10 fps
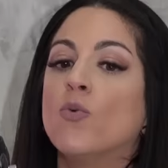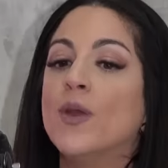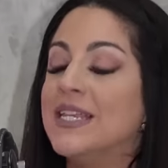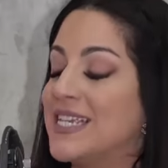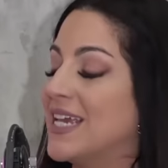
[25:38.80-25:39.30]

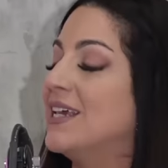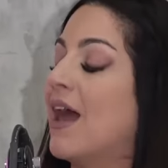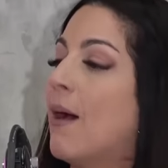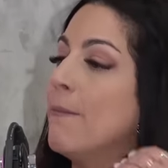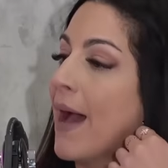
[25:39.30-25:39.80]
We did
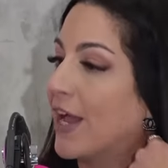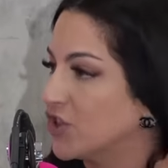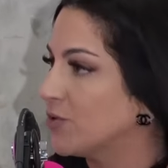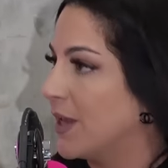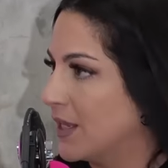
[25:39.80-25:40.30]
a
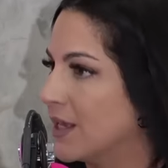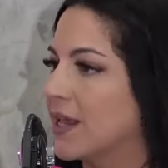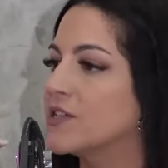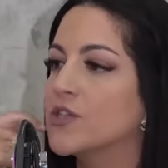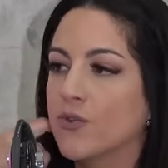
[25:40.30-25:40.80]
matchmaking
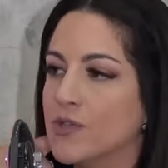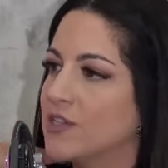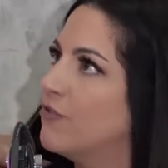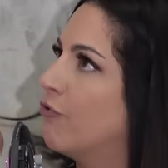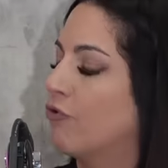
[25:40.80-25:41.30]

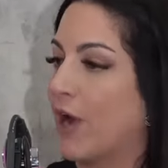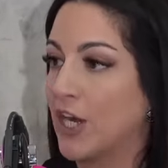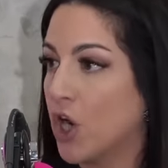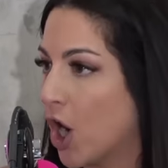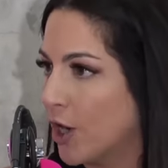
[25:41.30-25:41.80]
exclusive
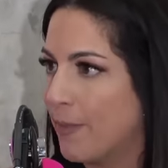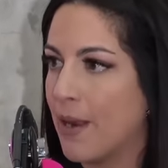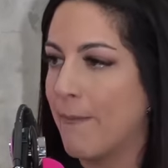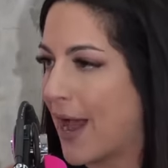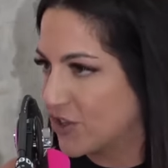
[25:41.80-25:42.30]
red
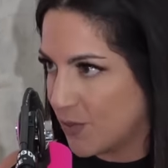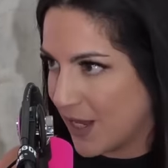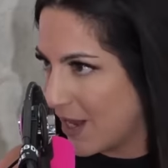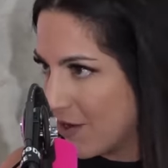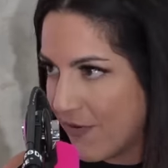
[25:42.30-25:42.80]
carpet matchmaking